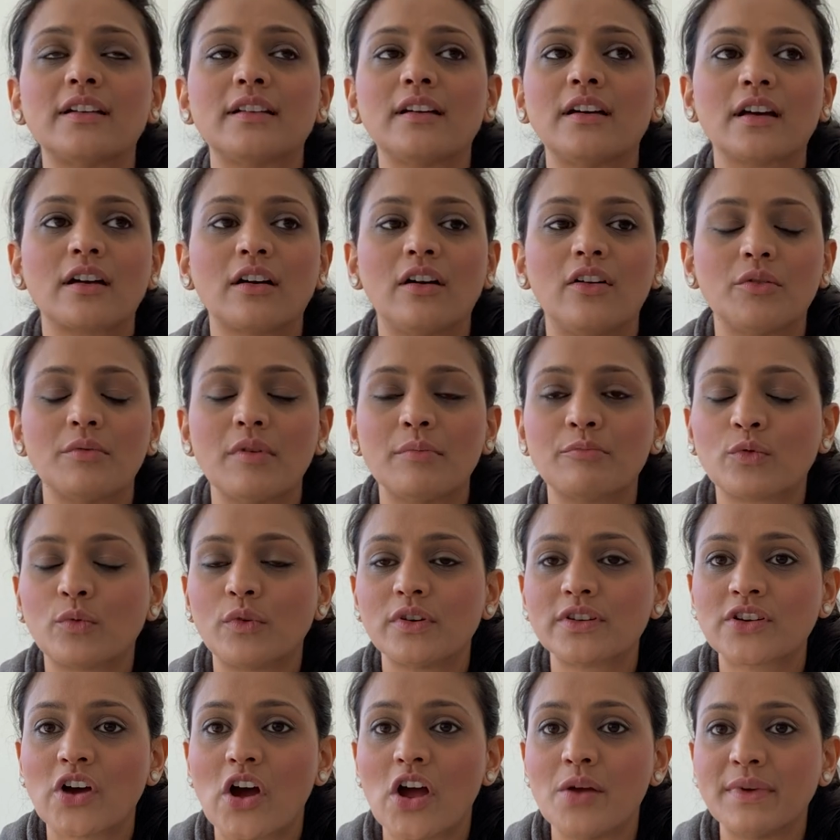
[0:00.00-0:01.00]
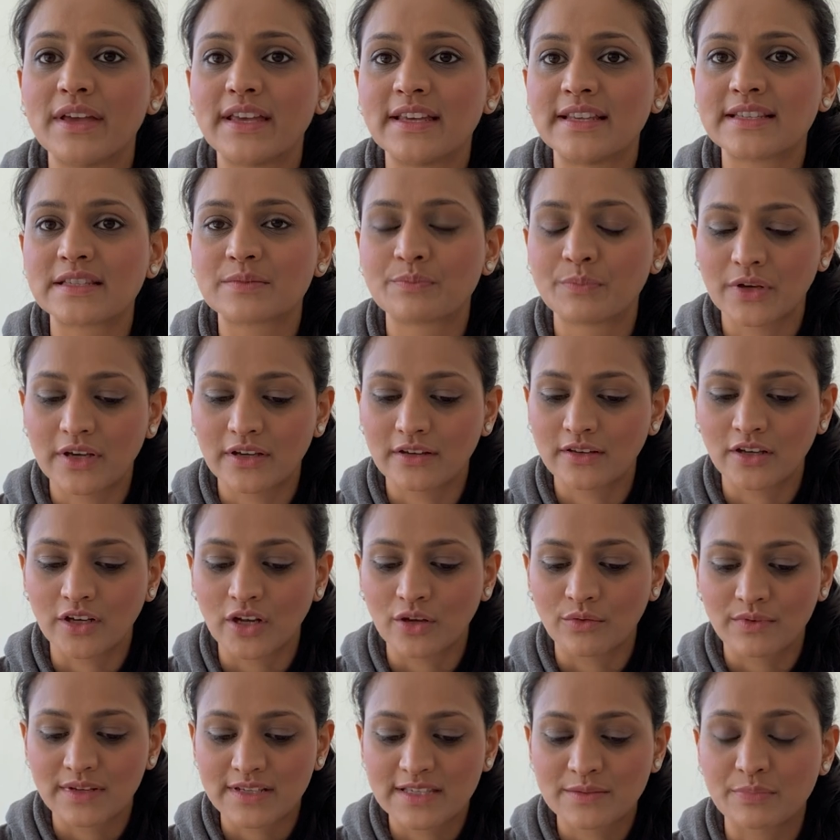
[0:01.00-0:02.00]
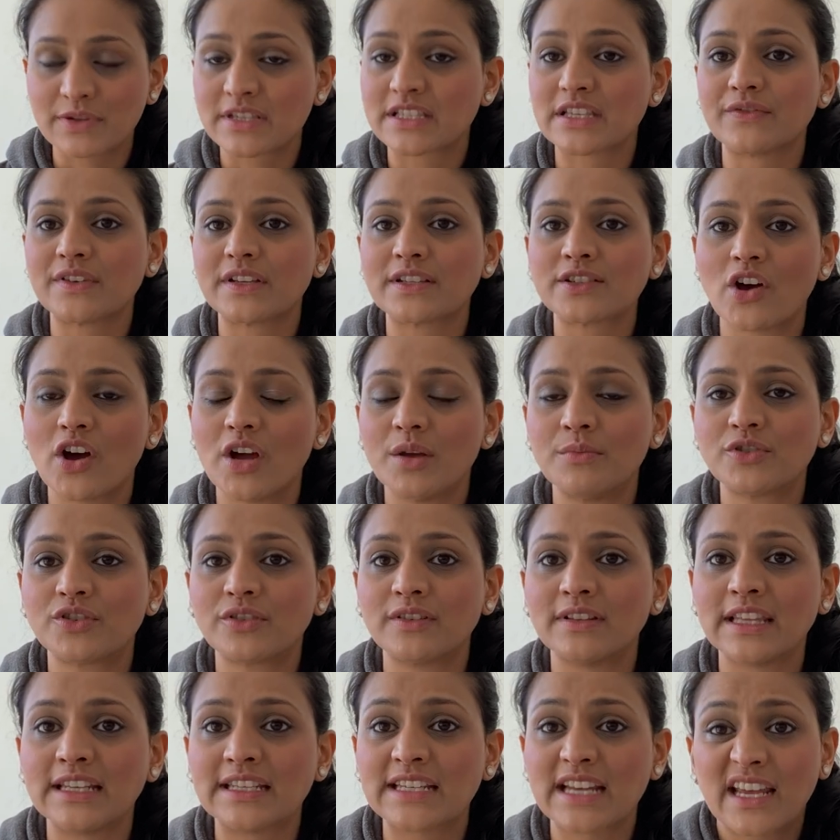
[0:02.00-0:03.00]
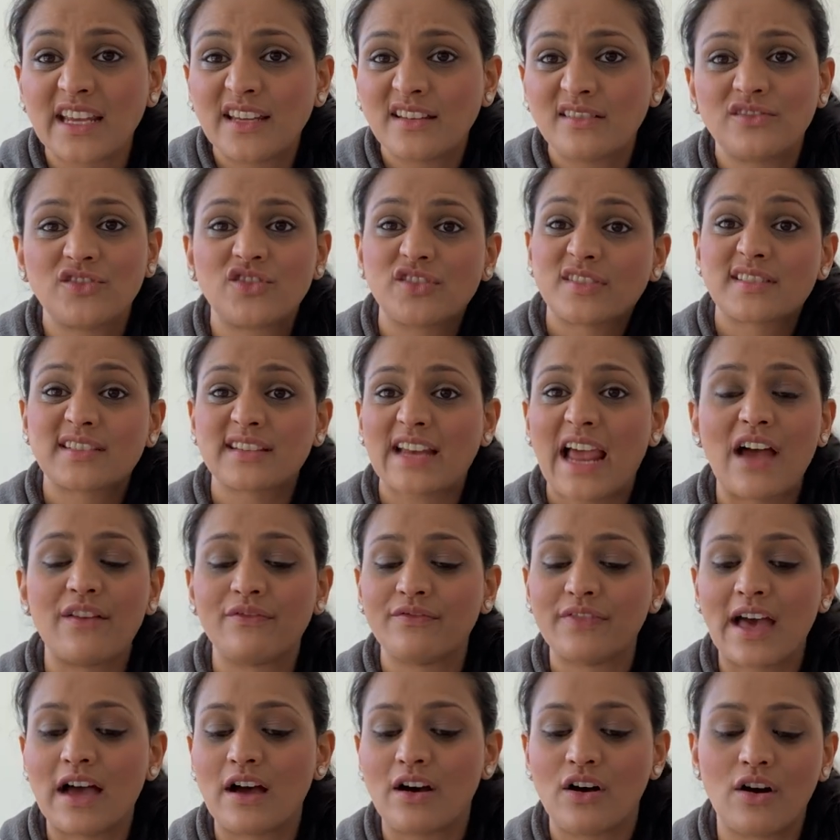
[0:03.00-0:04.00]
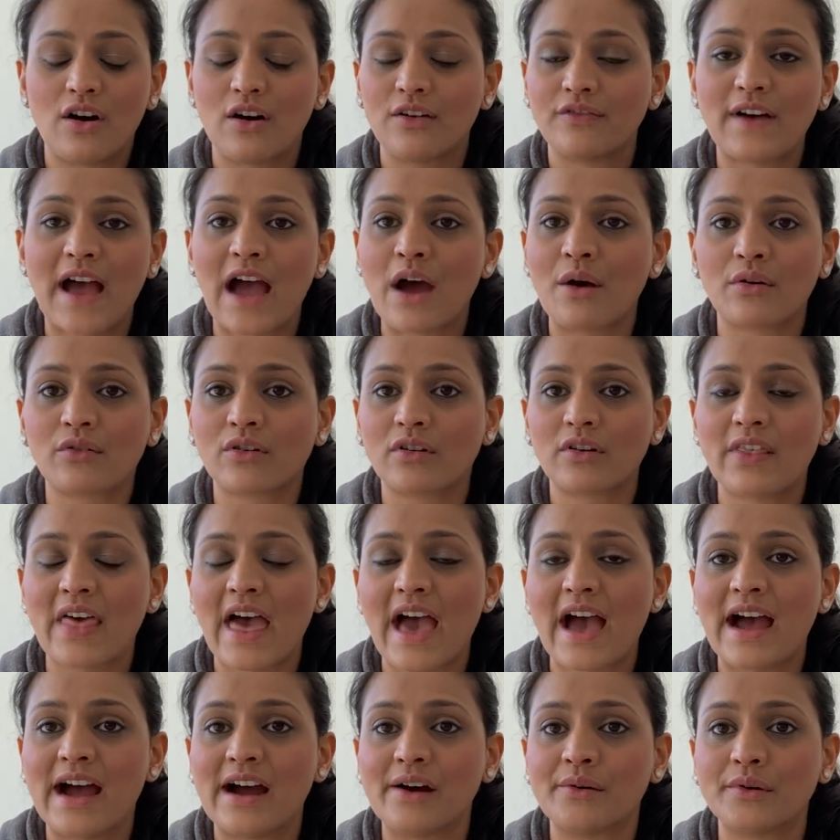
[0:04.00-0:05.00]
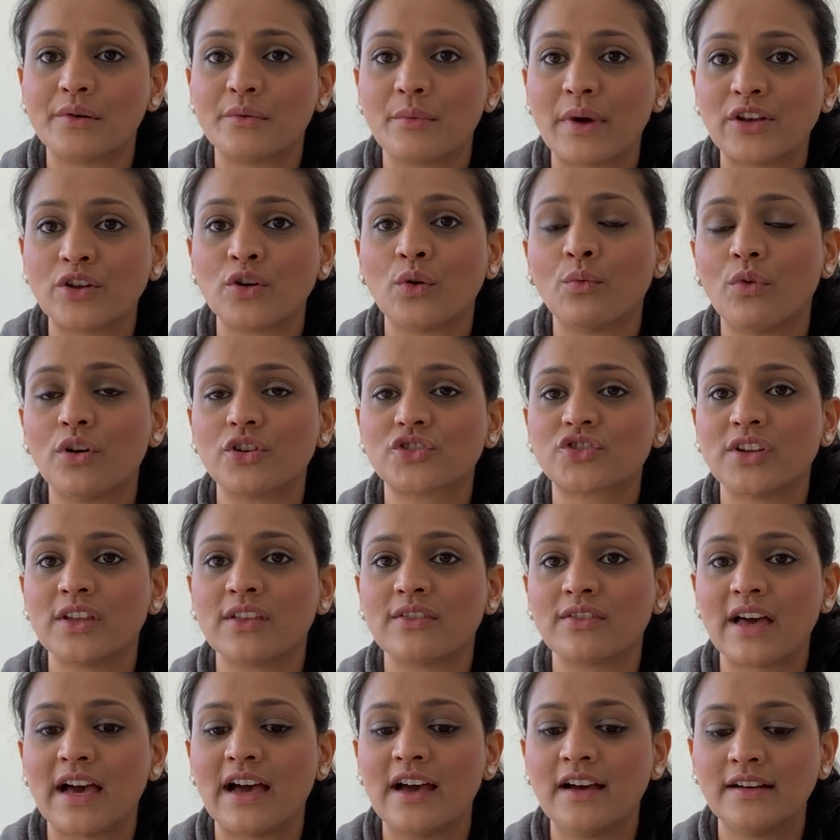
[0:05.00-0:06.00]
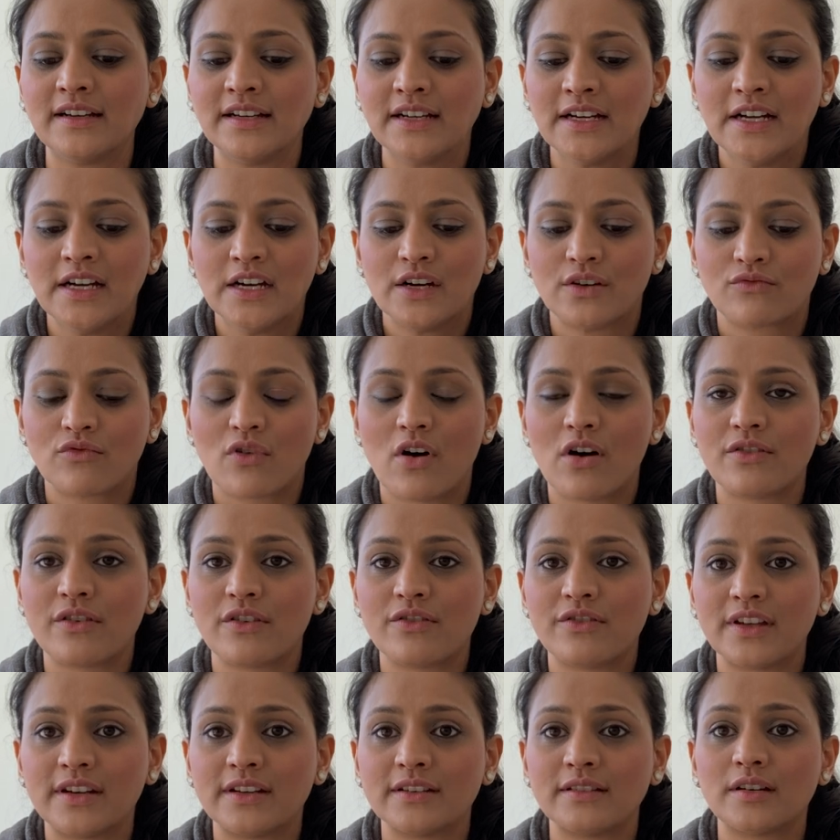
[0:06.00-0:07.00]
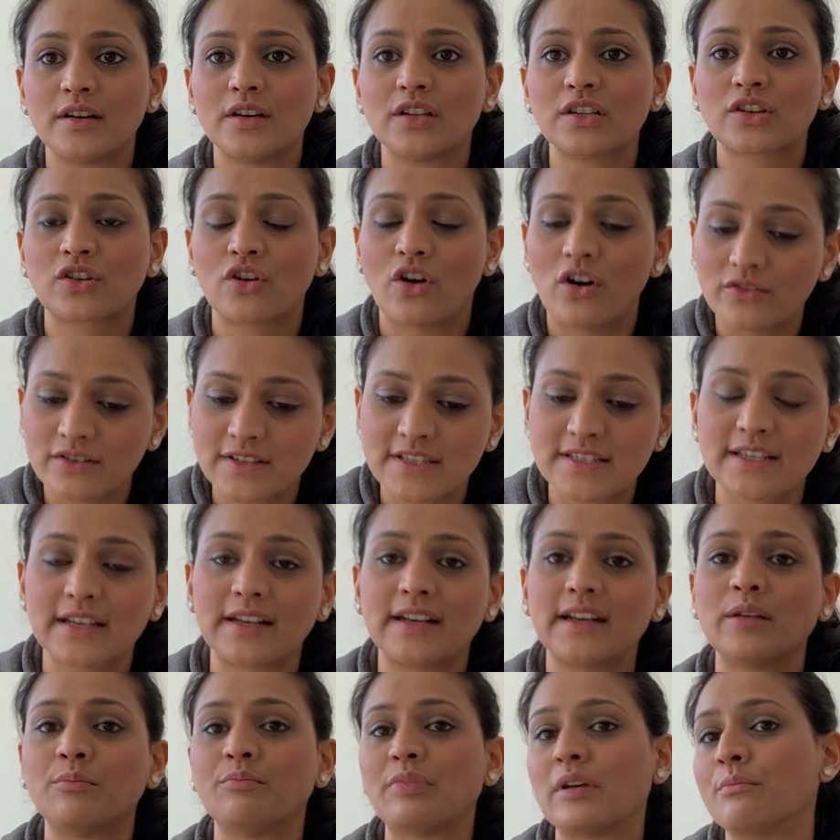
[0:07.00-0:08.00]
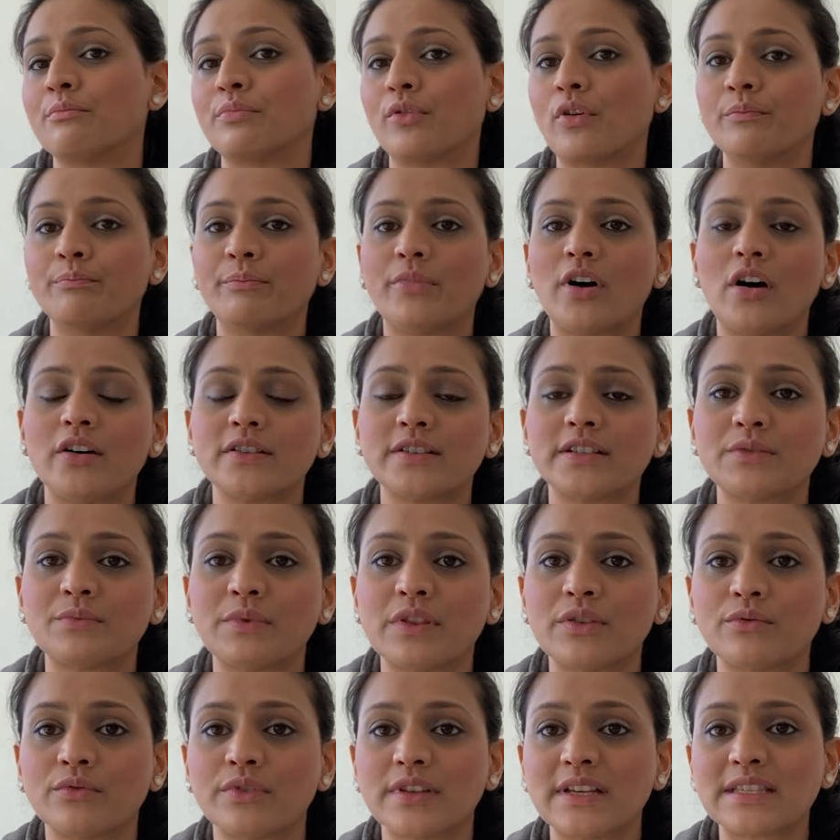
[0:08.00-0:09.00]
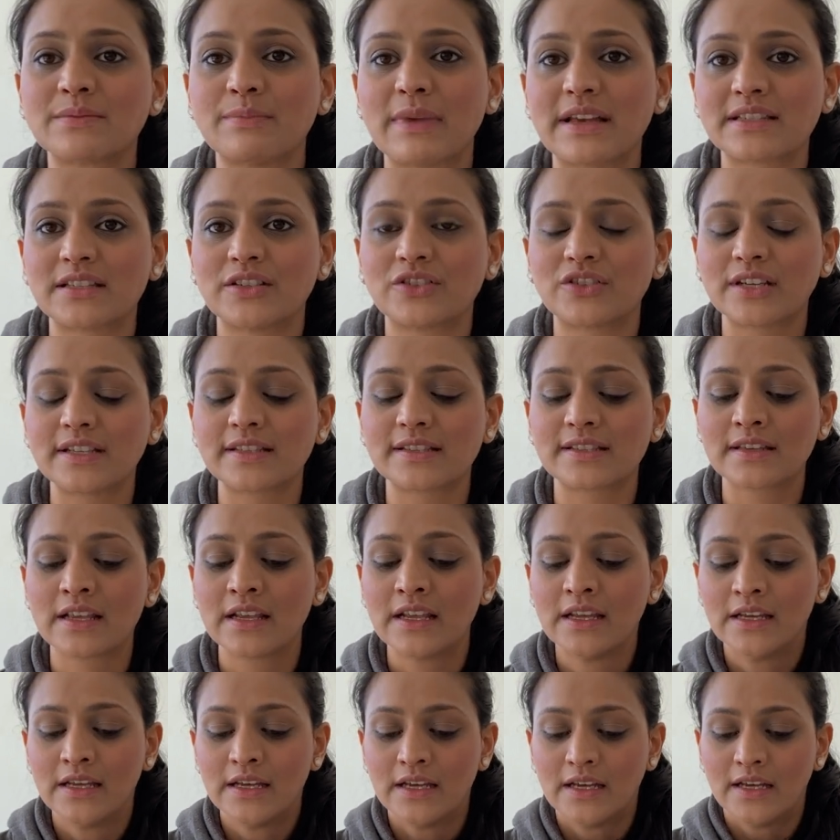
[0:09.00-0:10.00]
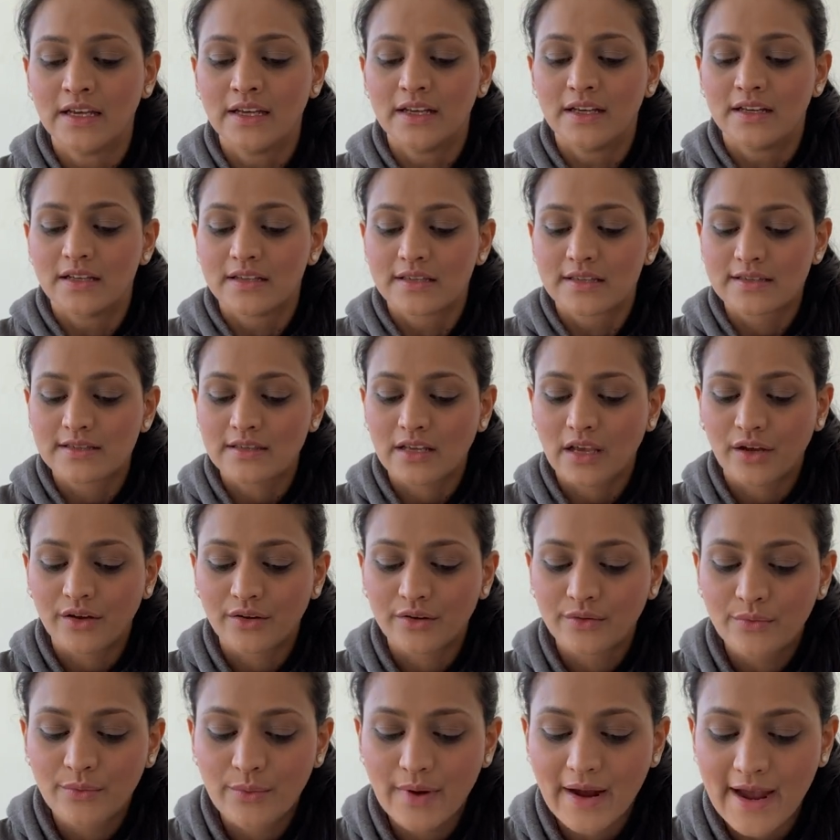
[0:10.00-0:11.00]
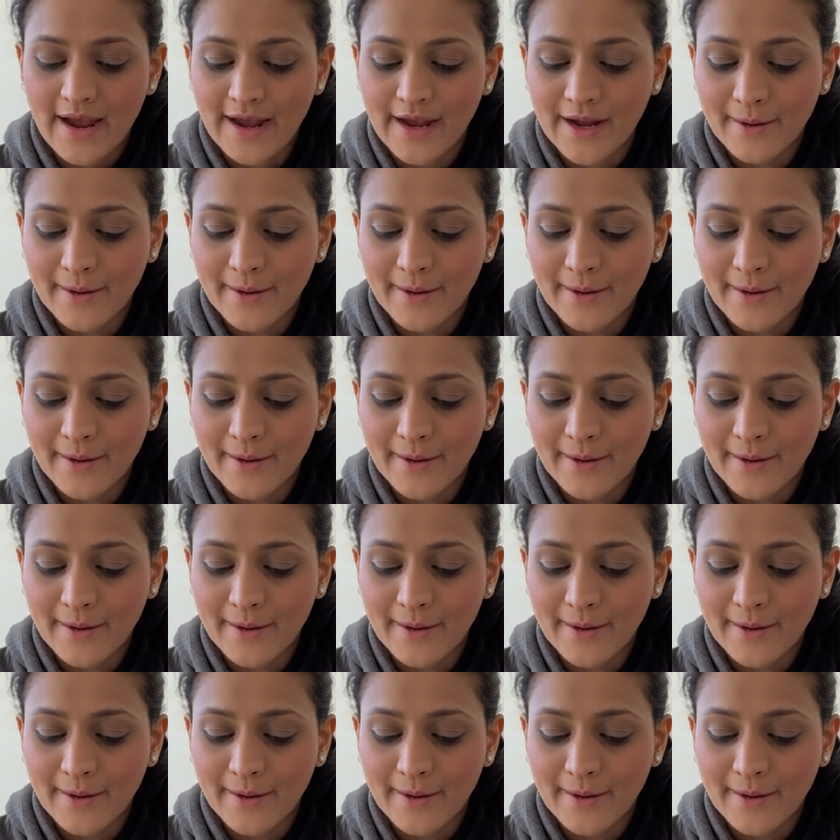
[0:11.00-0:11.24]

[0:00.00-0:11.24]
I can't remember what time it is, but, a specific time during the day. Just have that half hour or that hour when you're watching that, rather than constantly being bombarded with all these messages. So,